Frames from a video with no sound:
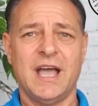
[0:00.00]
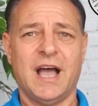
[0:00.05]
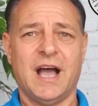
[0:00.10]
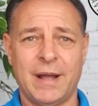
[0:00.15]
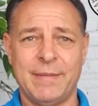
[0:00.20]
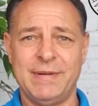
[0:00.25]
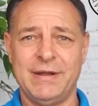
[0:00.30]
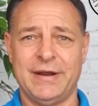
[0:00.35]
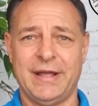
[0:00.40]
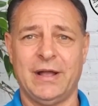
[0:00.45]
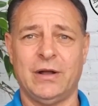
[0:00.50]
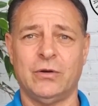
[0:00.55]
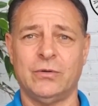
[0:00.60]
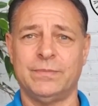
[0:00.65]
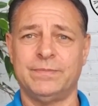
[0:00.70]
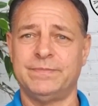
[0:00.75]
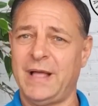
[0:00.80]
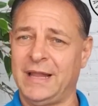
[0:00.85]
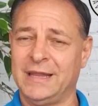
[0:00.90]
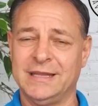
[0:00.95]
I'm here to
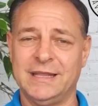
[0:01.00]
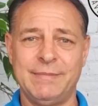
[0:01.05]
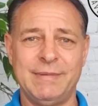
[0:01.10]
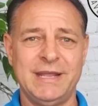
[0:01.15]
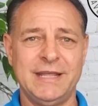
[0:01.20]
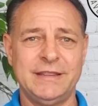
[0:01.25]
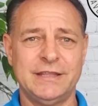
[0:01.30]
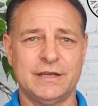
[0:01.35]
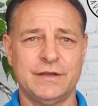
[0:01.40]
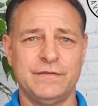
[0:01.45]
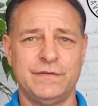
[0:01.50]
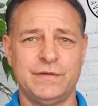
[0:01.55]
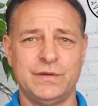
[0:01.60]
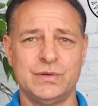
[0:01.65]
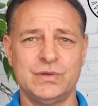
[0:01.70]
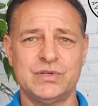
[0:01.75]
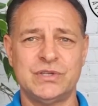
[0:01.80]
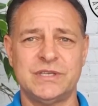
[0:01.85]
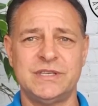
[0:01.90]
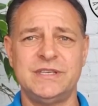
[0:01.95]
help eliminate the
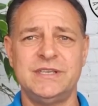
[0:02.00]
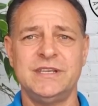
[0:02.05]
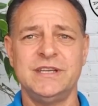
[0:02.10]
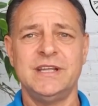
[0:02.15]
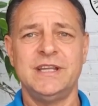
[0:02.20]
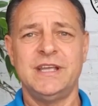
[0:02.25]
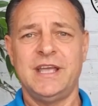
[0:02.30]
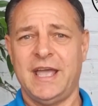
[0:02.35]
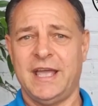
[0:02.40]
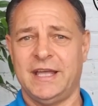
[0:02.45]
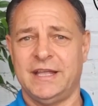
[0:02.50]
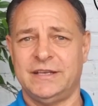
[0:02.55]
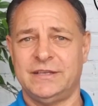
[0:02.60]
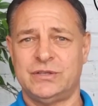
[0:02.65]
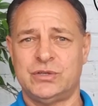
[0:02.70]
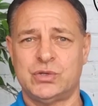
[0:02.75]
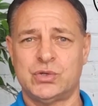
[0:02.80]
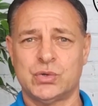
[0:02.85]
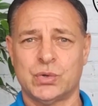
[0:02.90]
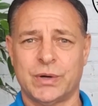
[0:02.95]
confusion and
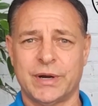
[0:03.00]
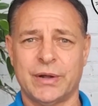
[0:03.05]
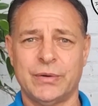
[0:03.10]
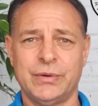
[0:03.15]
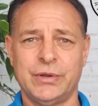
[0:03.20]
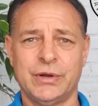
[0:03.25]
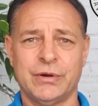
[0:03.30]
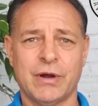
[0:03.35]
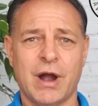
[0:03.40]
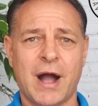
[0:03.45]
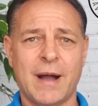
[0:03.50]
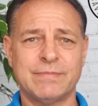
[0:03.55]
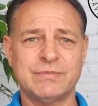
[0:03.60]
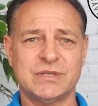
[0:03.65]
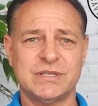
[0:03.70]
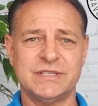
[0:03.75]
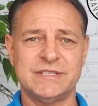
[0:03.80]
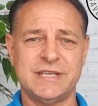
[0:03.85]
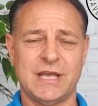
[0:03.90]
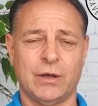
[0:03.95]
sort out your
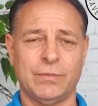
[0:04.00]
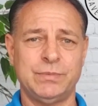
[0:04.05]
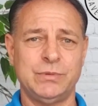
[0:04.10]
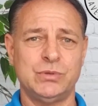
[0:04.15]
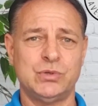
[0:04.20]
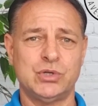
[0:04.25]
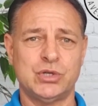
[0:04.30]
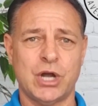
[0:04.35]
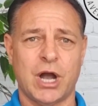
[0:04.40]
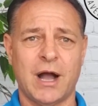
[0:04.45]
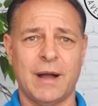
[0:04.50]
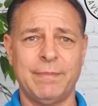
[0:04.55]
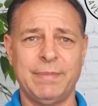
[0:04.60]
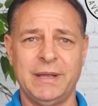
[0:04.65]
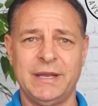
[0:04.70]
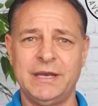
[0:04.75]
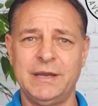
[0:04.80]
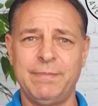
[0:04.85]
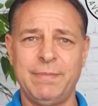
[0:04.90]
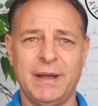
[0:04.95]
options, help you shop
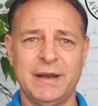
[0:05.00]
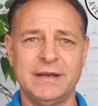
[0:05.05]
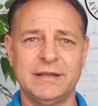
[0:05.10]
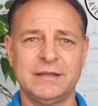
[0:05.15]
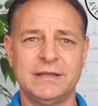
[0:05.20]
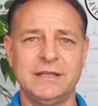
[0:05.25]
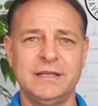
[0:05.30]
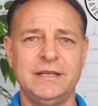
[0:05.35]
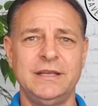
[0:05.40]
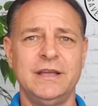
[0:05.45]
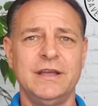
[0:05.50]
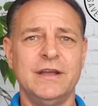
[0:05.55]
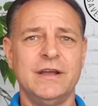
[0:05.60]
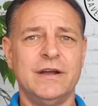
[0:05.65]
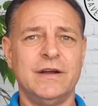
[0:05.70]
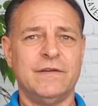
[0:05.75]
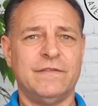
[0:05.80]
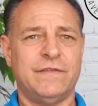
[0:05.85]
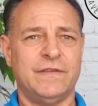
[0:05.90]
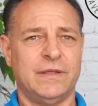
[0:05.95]
independently
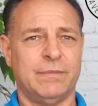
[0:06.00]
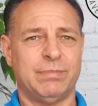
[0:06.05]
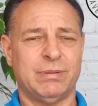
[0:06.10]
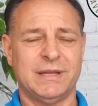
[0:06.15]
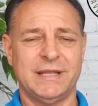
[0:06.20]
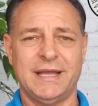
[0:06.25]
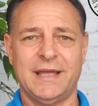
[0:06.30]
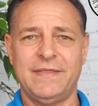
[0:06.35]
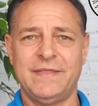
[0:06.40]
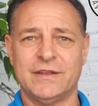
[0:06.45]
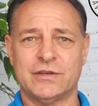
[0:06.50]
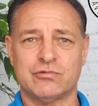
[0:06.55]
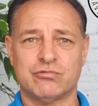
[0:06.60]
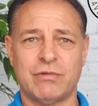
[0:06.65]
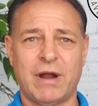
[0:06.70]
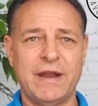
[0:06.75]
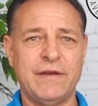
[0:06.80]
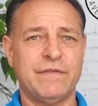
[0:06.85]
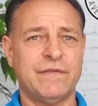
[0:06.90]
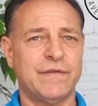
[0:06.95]
for the plan that's
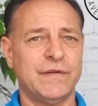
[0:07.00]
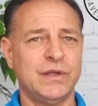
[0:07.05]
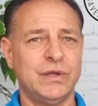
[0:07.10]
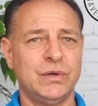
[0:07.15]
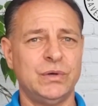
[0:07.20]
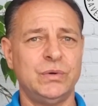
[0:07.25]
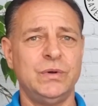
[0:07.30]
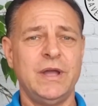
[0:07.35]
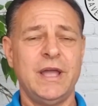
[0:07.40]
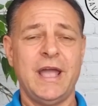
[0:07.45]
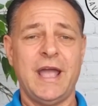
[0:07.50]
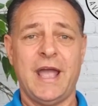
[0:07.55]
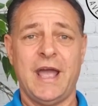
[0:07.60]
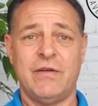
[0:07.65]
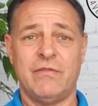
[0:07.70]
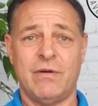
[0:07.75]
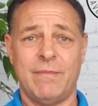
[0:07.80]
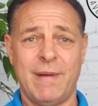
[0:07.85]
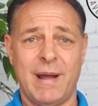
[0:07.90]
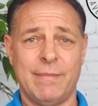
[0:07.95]
right for you.
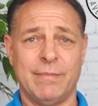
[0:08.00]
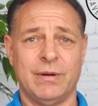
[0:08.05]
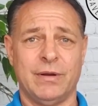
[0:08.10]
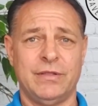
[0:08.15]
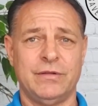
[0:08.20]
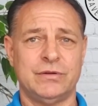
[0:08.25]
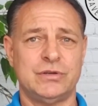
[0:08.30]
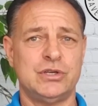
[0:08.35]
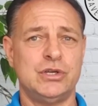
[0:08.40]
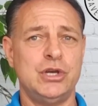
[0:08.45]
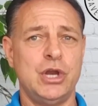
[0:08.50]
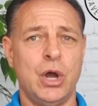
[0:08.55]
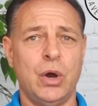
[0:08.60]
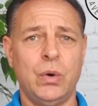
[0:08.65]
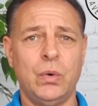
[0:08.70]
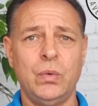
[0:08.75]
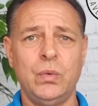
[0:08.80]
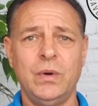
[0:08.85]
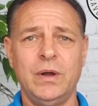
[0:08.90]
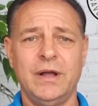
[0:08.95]
And remember, there's
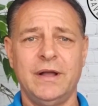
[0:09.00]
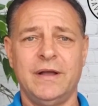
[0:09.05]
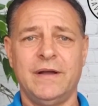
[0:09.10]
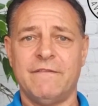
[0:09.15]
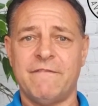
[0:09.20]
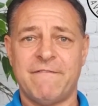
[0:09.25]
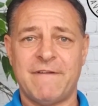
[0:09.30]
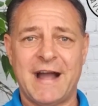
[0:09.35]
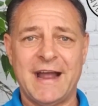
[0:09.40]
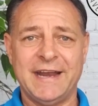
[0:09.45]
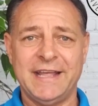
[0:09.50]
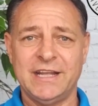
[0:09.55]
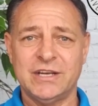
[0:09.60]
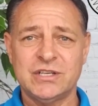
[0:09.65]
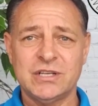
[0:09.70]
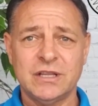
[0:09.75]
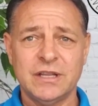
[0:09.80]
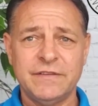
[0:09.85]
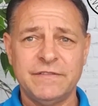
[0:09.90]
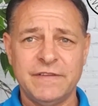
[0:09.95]
no
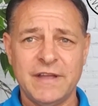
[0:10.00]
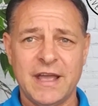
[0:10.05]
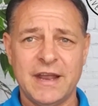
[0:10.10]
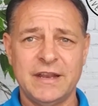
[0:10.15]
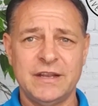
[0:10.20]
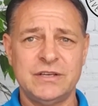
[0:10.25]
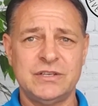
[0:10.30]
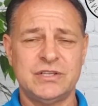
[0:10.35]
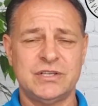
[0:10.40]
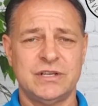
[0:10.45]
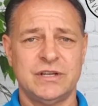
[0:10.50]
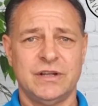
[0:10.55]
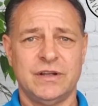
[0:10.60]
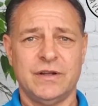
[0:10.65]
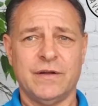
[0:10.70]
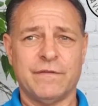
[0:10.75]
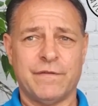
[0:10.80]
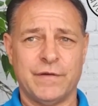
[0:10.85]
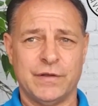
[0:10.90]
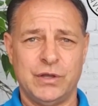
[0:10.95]
financial advantage
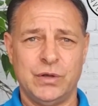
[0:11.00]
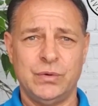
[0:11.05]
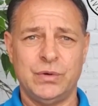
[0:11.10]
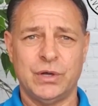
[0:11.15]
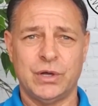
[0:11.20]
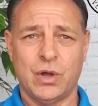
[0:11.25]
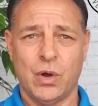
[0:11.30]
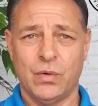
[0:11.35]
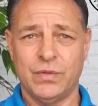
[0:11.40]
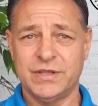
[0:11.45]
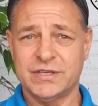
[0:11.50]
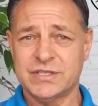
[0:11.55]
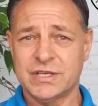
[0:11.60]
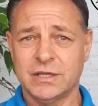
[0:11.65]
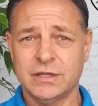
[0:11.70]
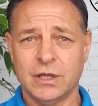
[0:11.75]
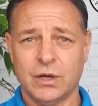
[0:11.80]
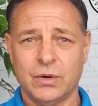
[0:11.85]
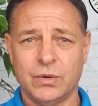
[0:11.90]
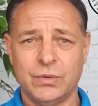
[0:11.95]
for you to go this
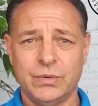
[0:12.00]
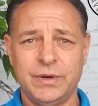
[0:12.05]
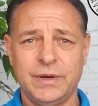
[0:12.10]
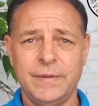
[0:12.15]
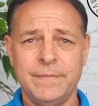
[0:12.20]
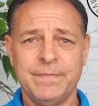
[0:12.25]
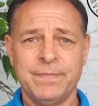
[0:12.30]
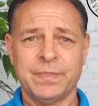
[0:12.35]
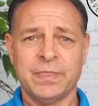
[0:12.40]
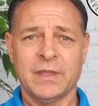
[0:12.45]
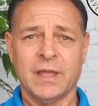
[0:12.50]
alone.